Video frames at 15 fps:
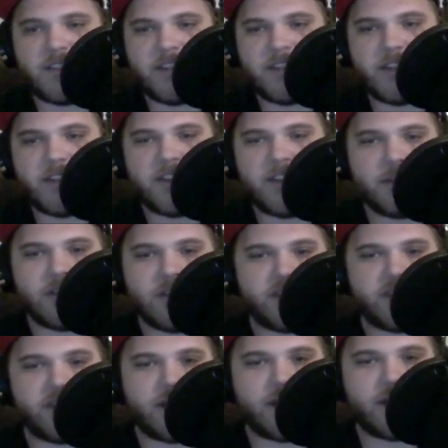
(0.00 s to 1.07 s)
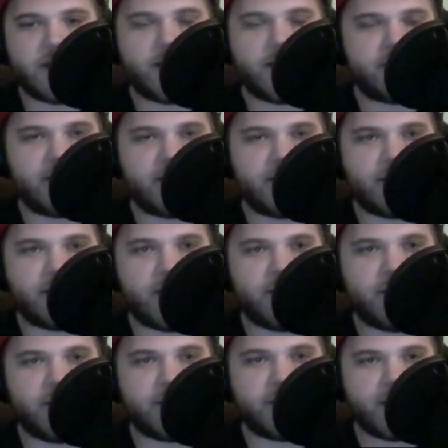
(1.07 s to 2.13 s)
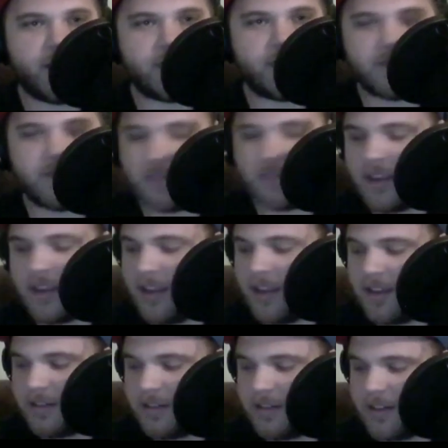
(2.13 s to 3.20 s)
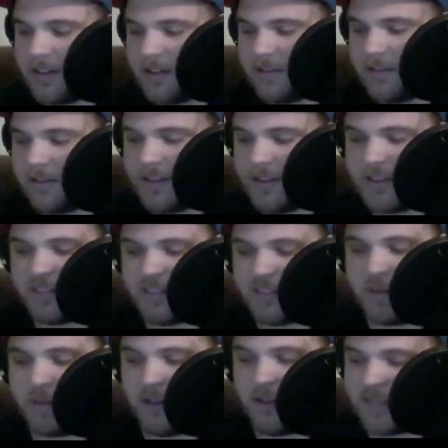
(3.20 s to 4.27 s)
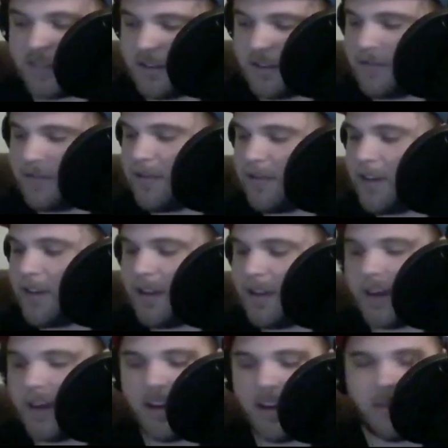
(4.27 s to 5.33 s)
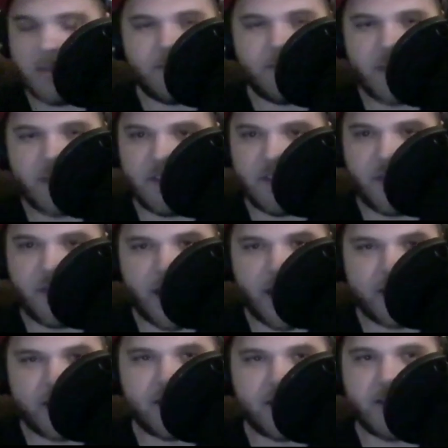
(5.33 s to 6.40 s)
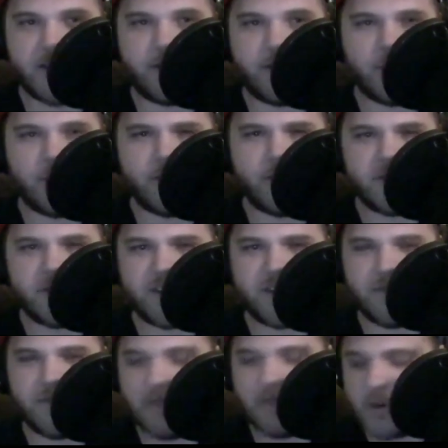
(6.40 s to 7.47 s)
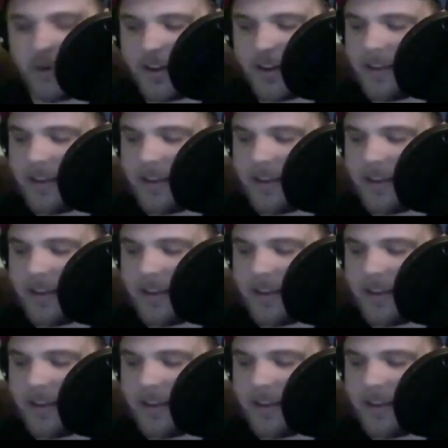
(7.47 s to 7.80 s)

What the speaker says: looks like he has a ton of potential. He's explosive. He's fast. He had a 4.47 40.